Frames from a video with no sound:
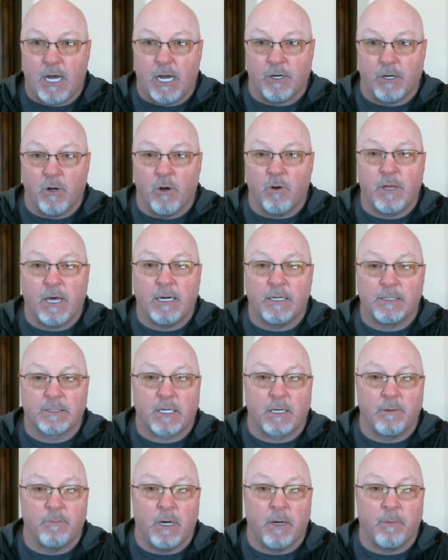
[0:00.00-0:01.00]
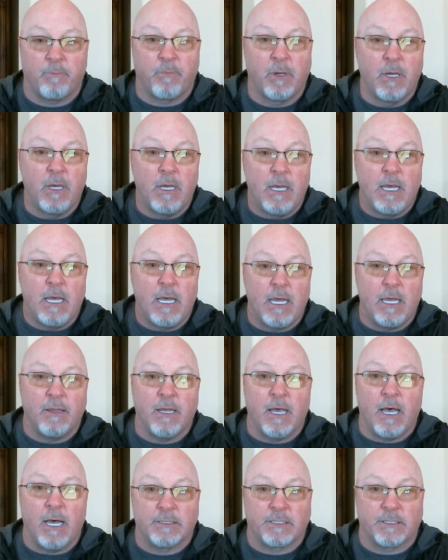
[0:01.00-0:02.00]
I know that has come up in
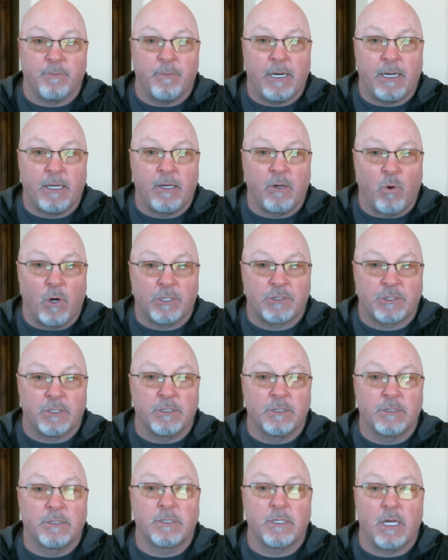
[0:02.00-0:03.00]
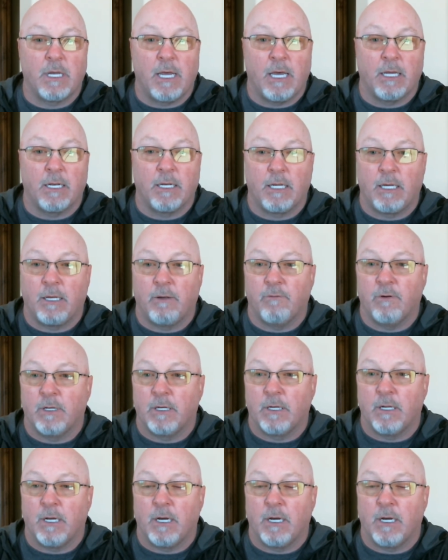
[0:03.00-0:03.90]
the estimating questions, and even